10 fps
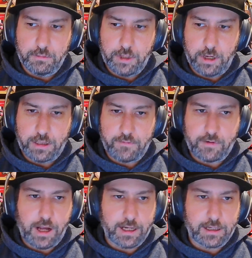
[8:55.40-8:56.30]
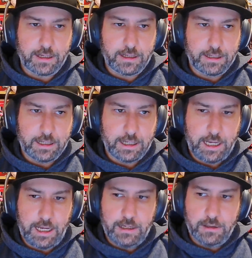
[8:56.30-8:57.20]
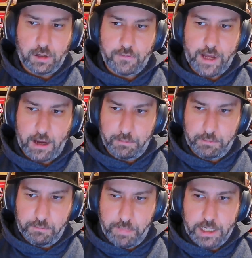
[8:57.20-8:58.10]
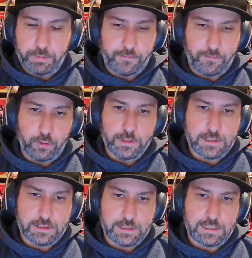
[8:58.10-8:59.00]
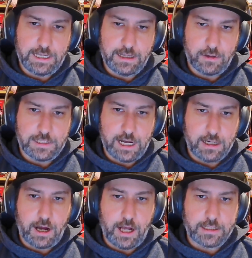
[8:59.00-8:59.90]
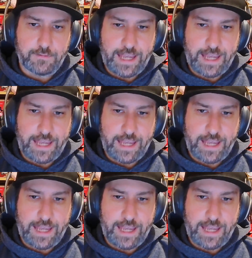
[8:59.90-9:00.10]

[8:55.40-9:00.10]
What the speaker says: they've kind of, in a lot of our better performances this year, those young guys have